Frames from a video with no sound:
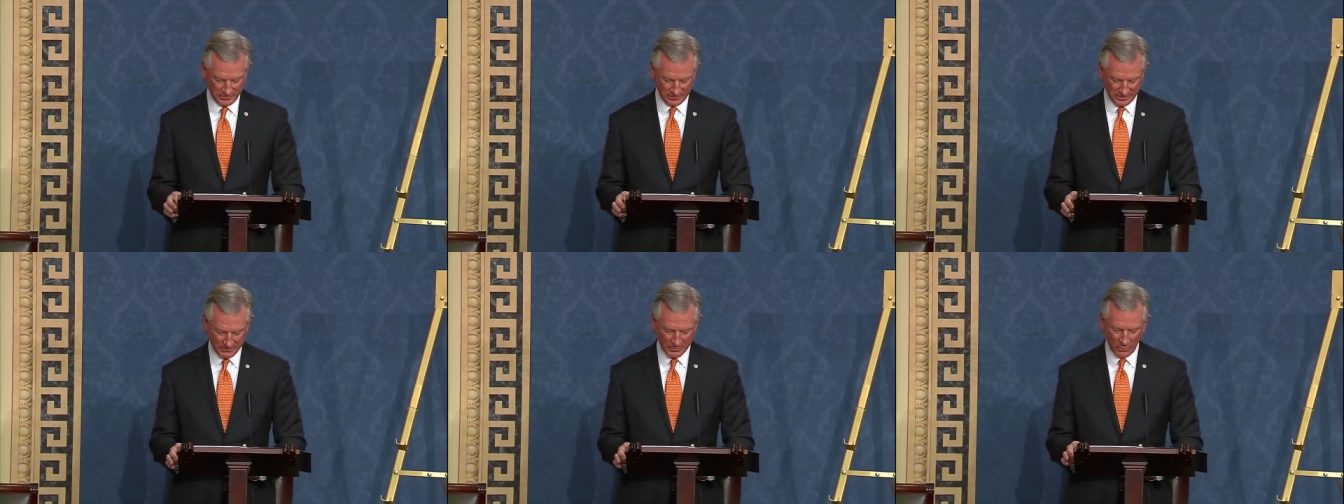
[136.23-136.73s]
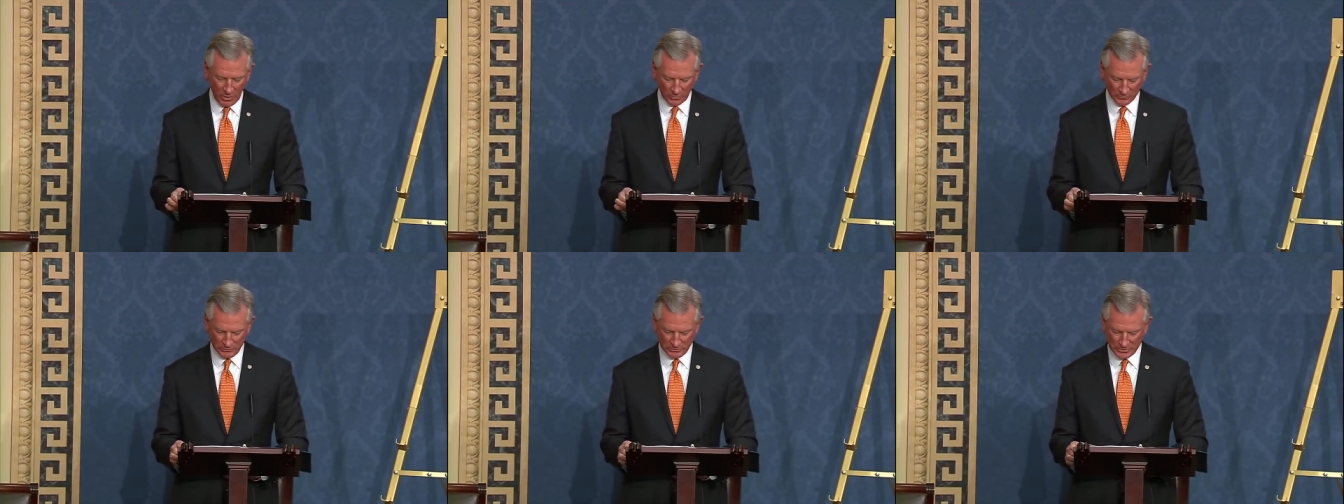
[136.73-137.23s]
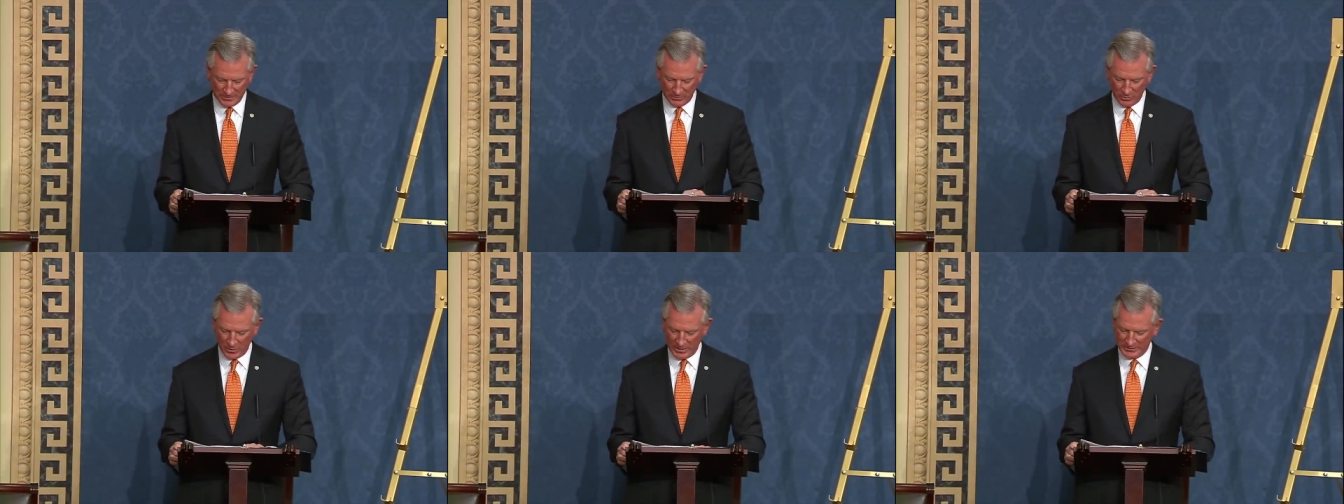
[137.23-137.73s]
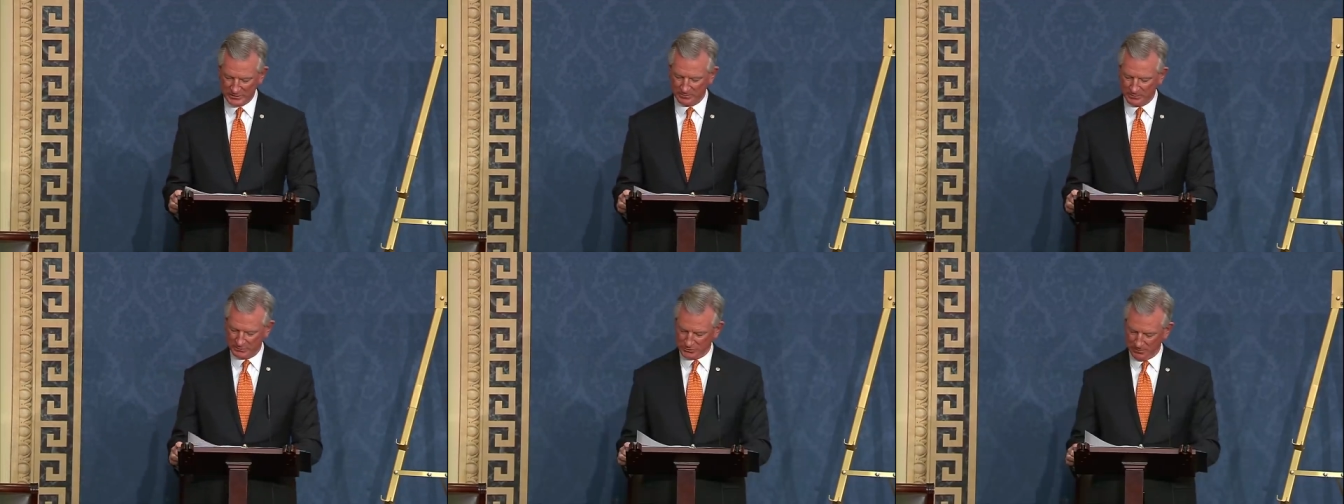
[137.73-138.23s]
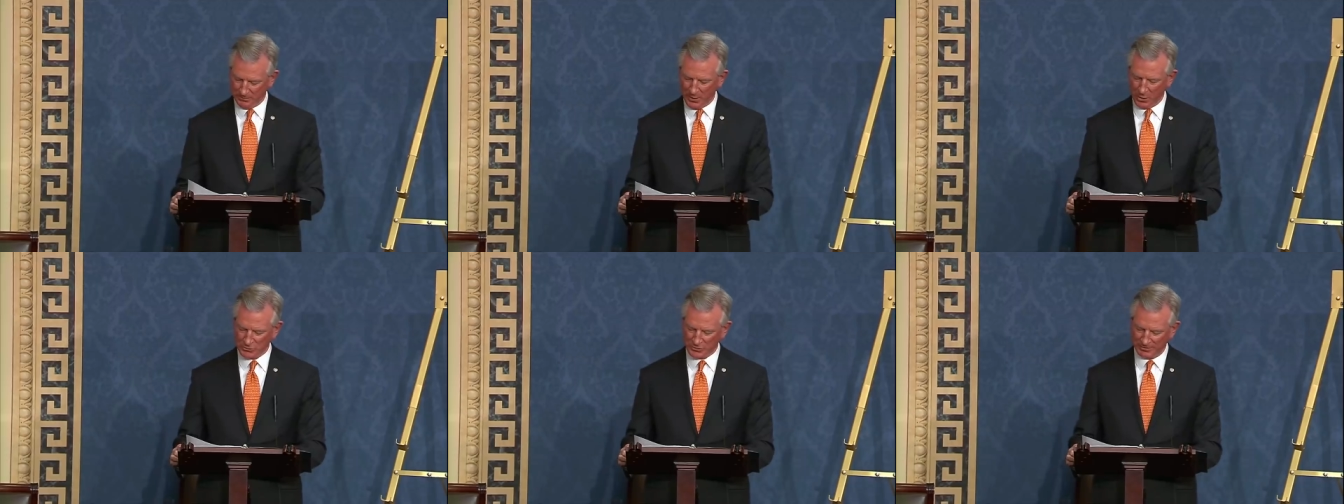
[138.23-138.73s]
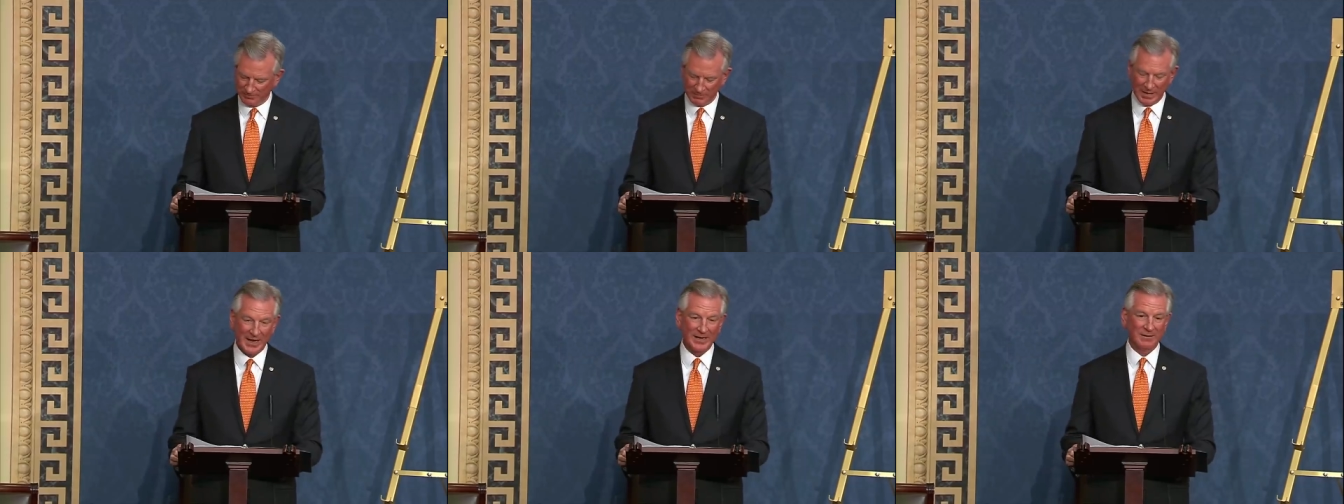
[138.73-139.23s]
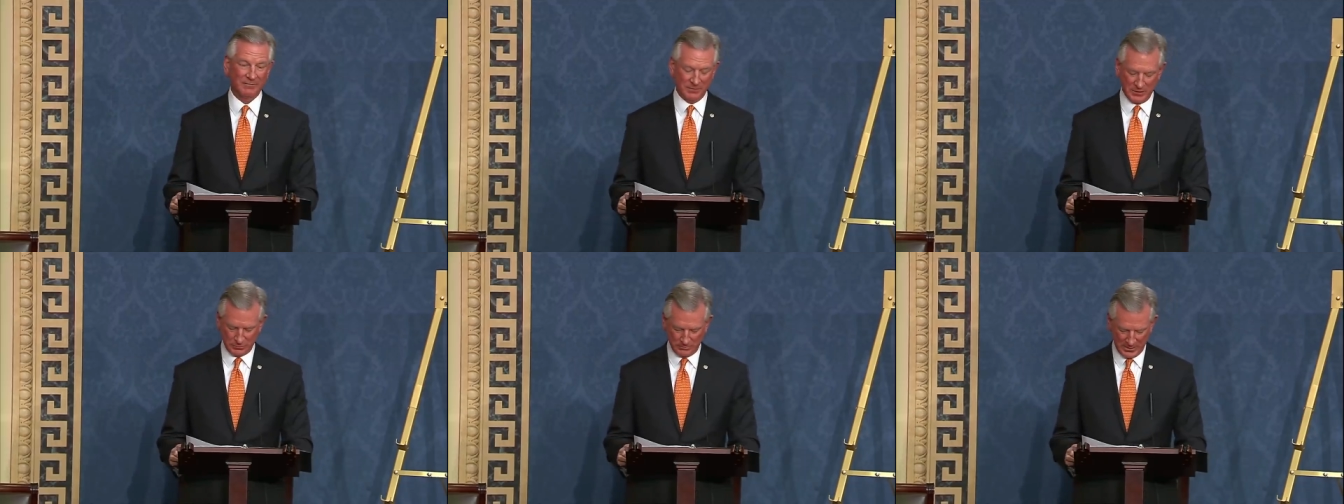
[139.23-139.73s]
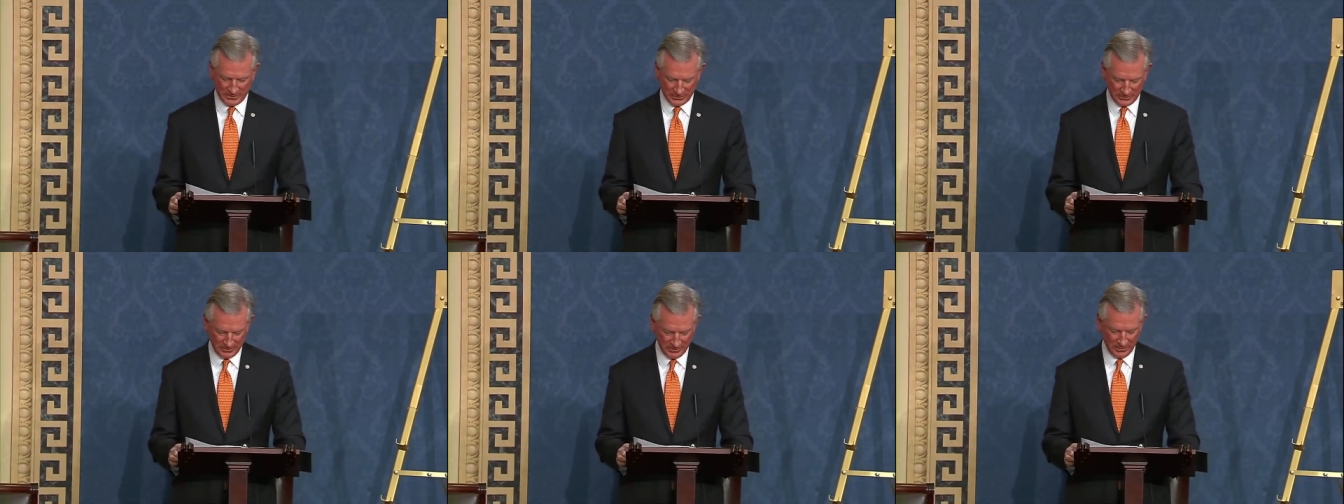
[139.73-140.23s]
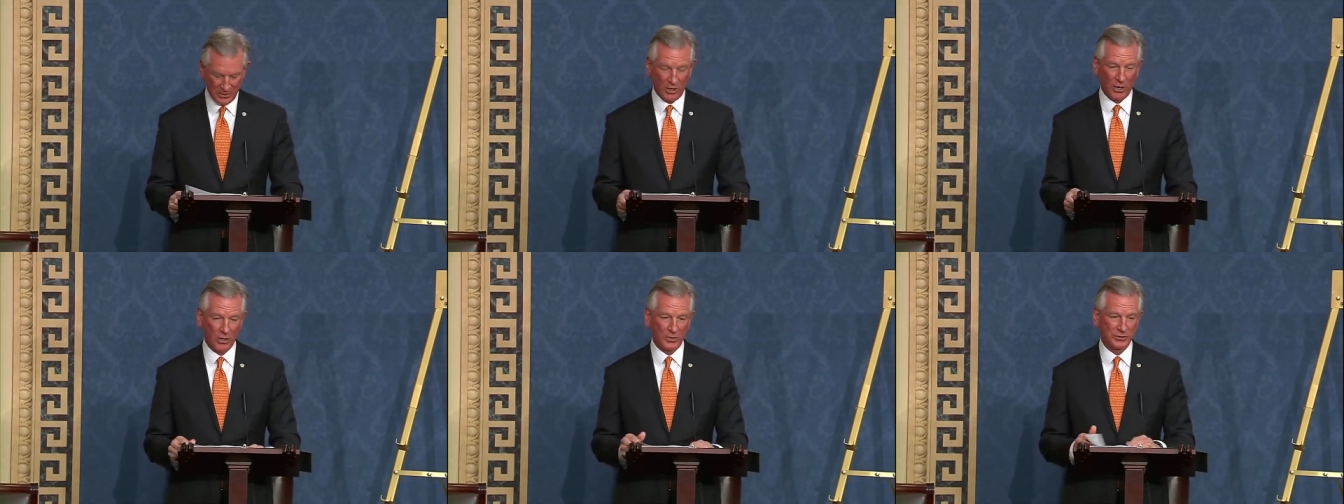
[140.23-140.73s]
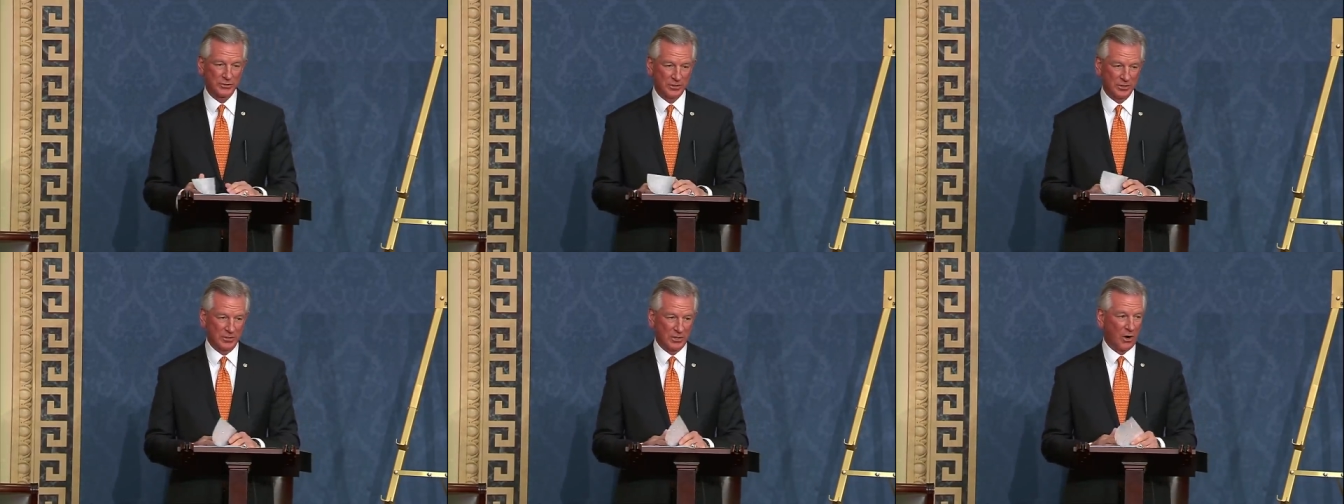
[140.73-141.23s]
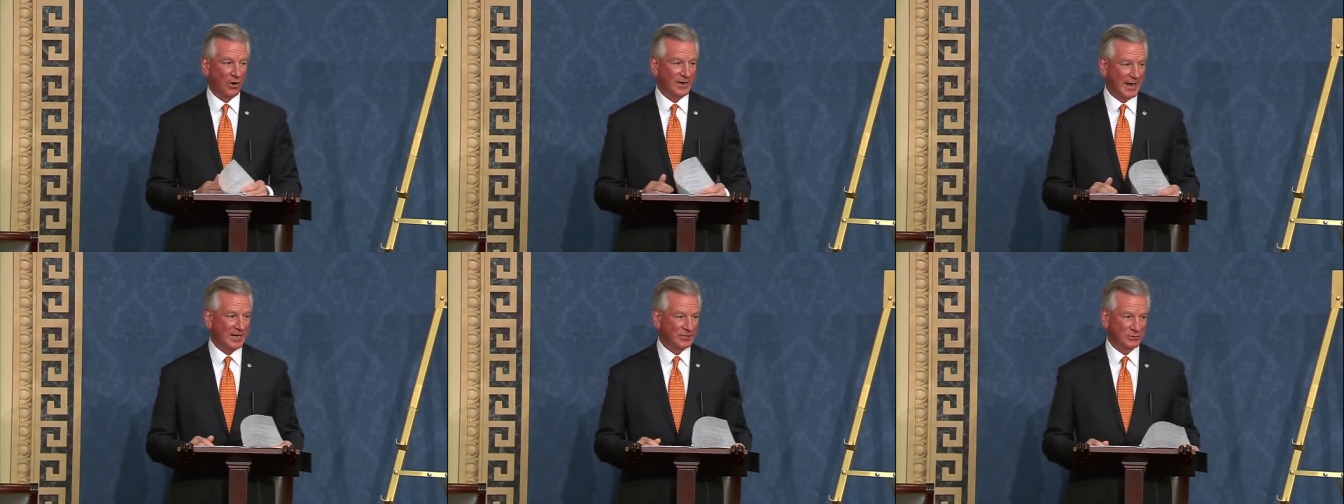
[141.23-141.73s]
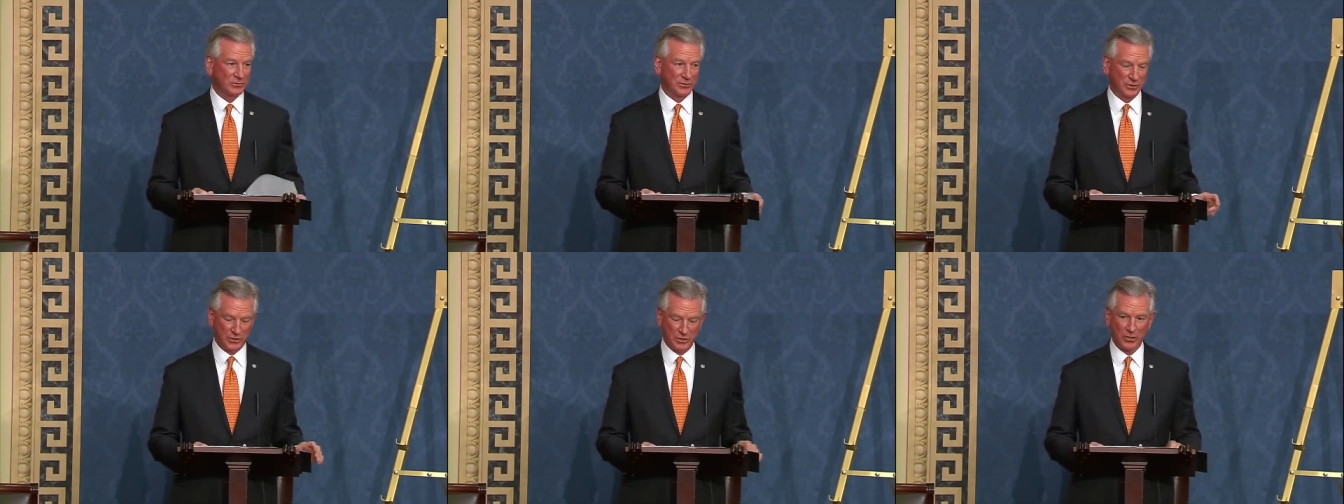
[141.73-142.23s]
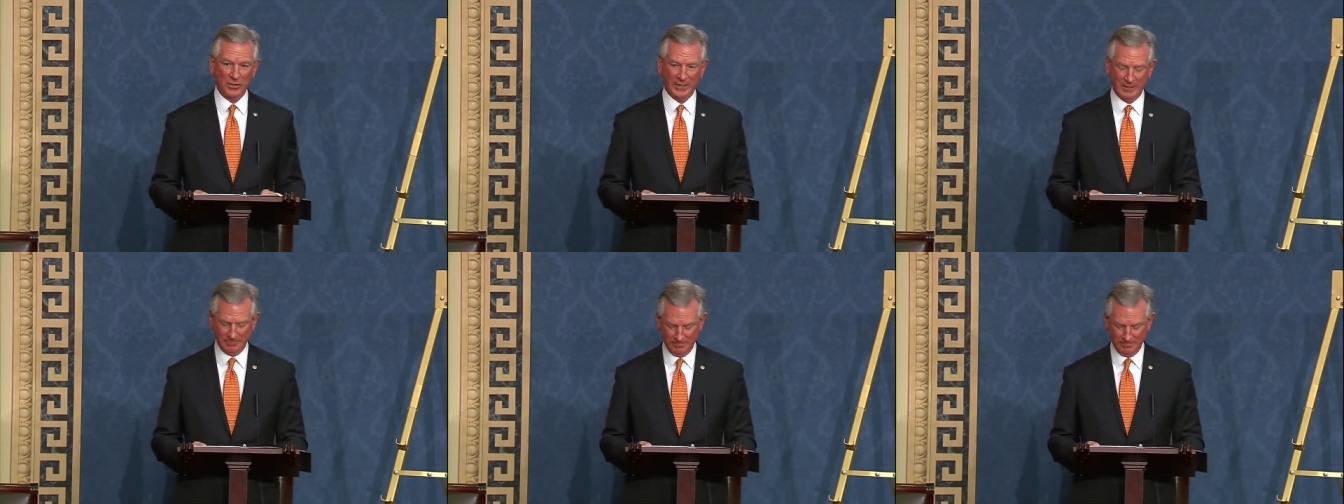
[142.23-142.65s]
Let me walk through some of the ways a supposedly flat defense budget hurts our national security.